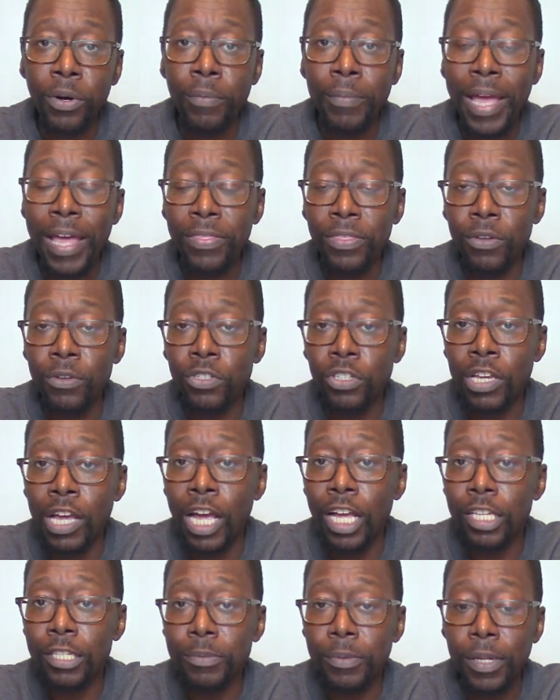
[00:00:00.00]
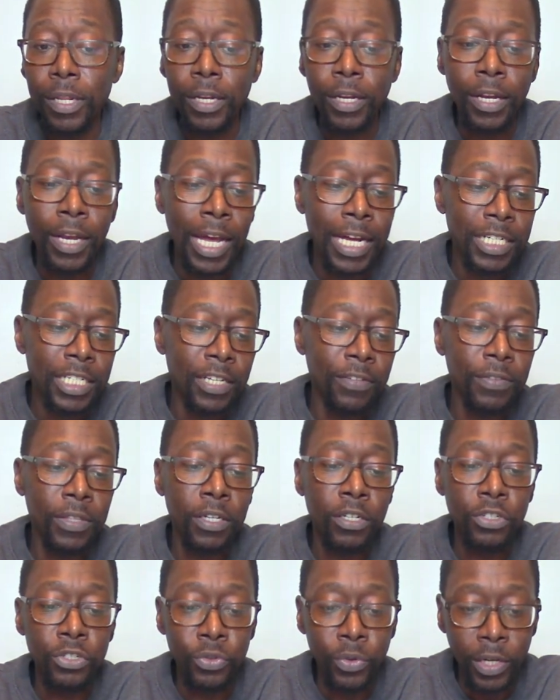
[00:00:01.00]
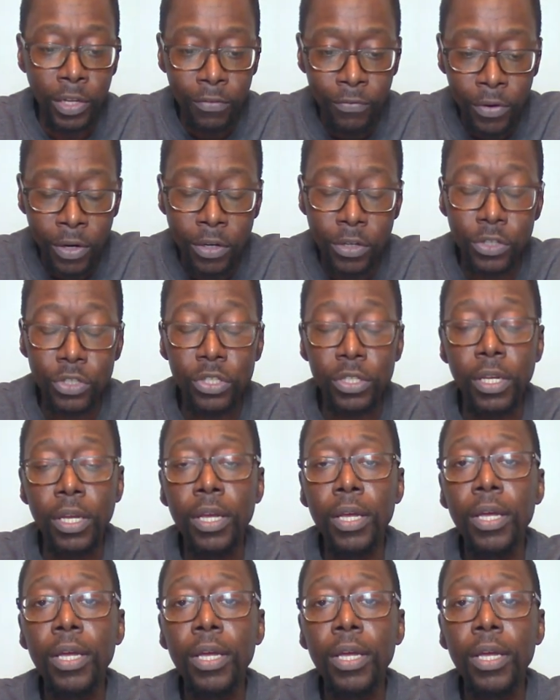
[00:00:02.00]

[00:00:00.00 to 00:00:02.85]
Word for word: of Matthew's Gospel in the 19th and the 20th verse,